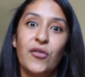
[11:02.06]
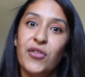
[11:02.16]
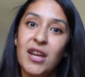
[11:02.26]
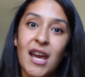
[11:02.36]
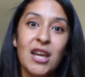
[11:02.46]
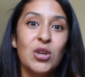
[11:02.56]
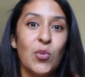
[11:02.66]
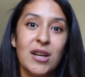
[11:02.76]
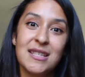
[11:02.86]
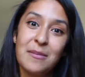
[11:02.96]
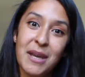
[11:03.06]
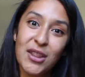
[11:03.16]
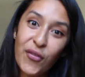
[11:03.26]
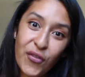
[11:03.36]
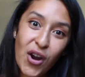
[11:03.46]
forget you wanted to make
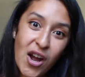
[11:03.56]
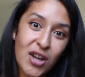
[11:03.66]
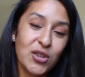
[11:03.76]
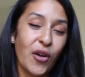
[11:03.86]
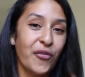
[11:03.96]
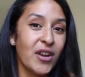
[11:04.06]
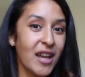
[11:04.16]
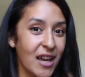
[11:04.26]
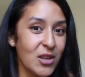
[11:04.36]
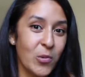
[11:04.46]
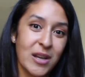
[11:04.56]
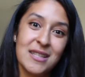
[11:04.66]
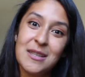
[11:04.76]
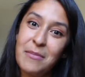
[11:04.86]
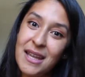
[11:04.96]
the frog, don't forget you wanted
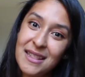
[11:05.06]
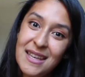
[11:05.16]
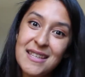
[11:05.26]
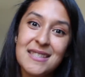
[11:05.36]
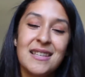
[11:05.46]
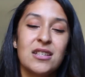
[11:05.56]
to make this,